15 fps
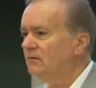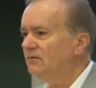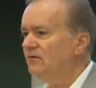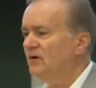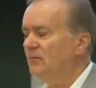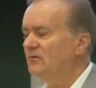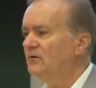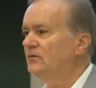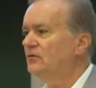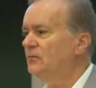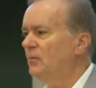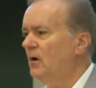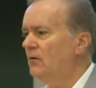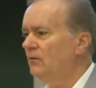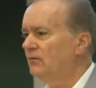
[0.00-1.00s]
seems to do
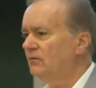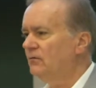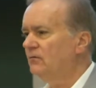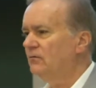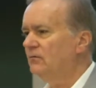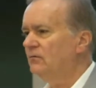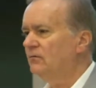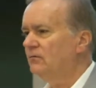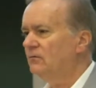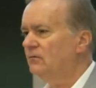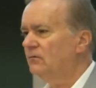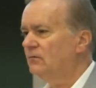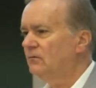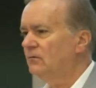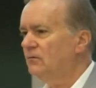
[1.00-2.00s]
both.
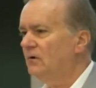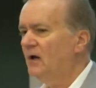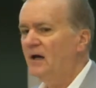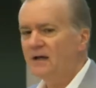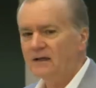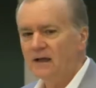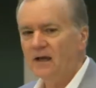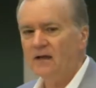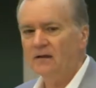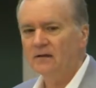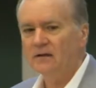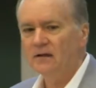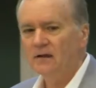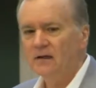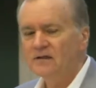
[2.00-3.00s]

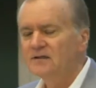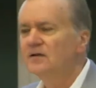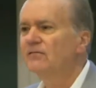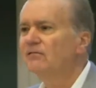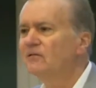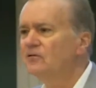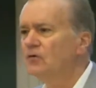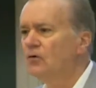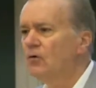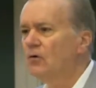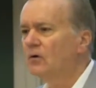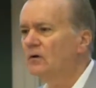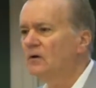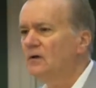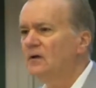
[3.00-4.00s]
Again, different
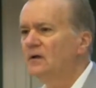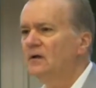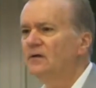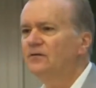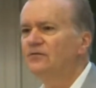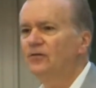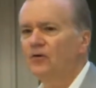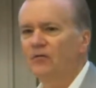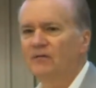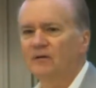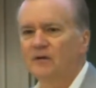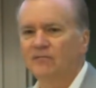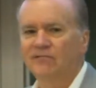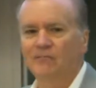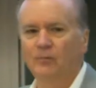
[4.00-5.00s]
talk is
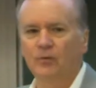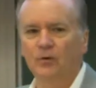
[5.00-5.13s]
serving different